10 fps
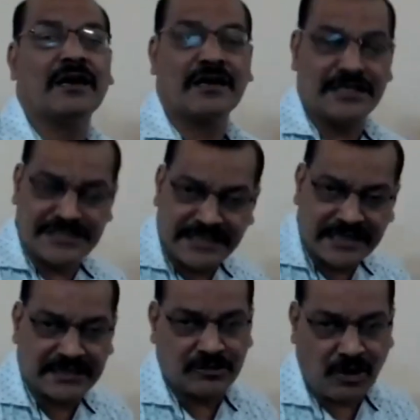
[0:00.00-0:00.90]

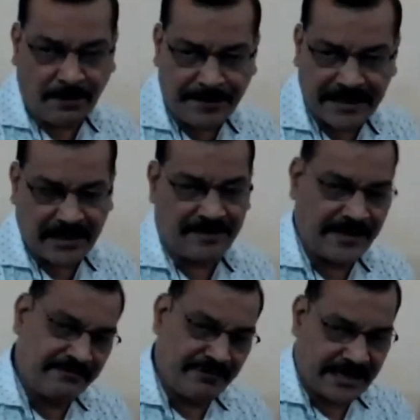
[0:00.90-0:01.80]
consider the topic and
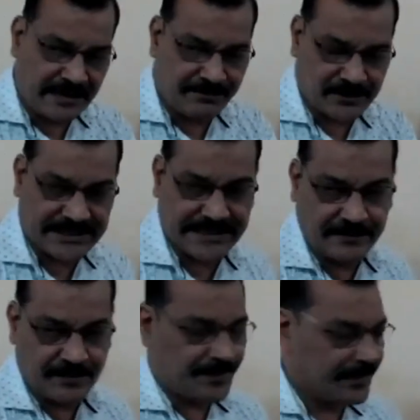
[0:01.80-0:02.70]
then we can proceed.
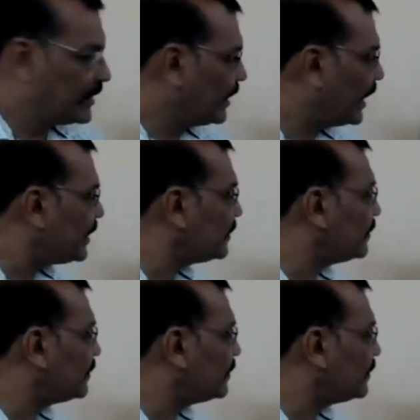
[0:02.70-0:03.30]
And